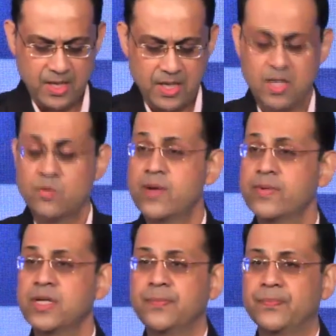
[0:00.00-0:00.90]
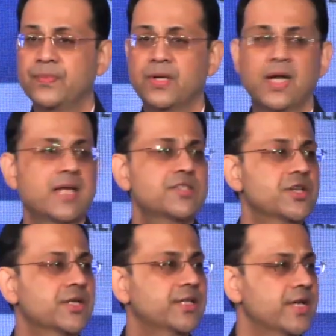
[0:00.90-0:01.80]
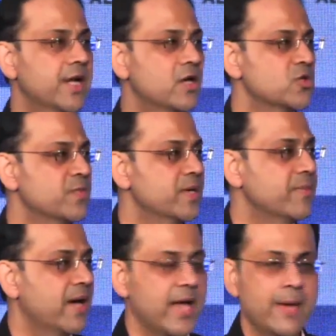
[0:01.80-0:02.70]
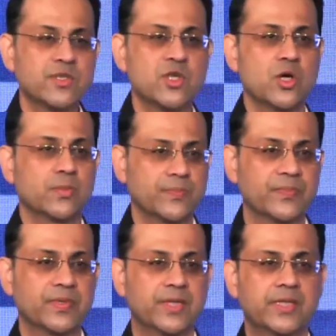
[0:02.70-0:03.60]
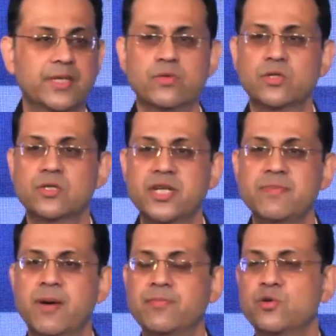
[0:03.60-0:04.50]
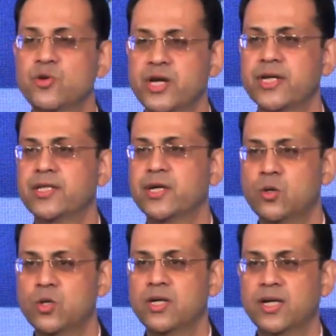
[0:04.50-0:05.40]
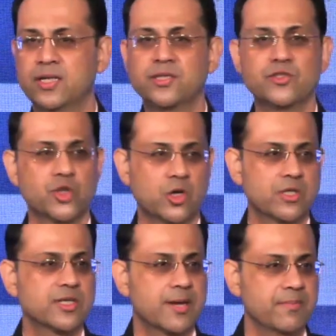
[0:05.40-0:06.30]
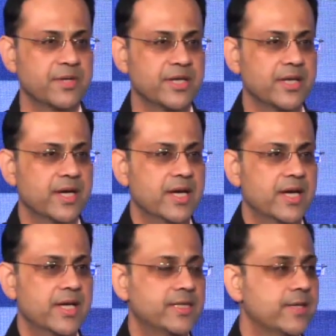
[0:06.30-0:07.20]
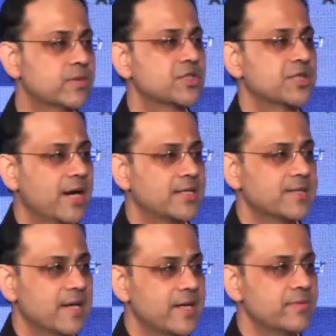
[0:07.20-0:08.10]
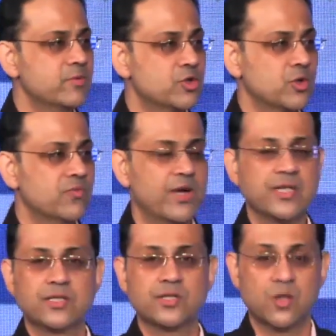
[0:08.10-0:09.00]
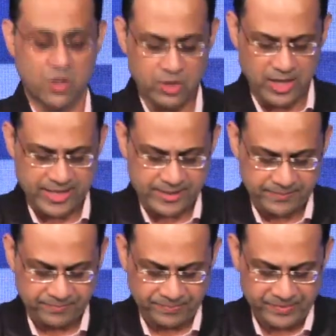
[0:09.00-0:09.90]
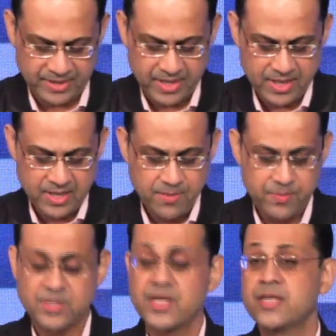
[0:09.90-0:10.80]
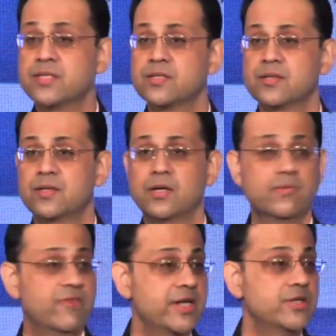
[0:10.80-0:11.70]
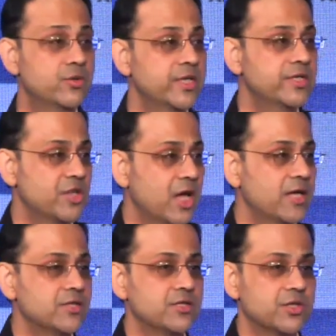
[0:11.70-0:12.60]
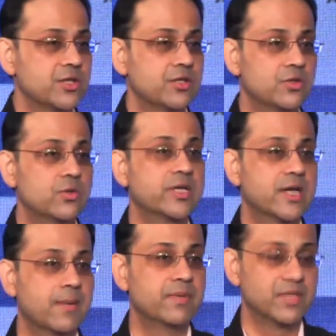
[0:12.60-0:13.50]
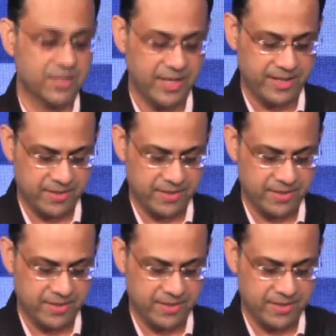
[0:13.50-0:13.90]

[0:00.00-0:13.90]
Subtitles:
However, last year, the announcement by Amazon that they would team up to create their own health insurance company and they would start selling mutual funds online presents a very unique challenge to incumbents there.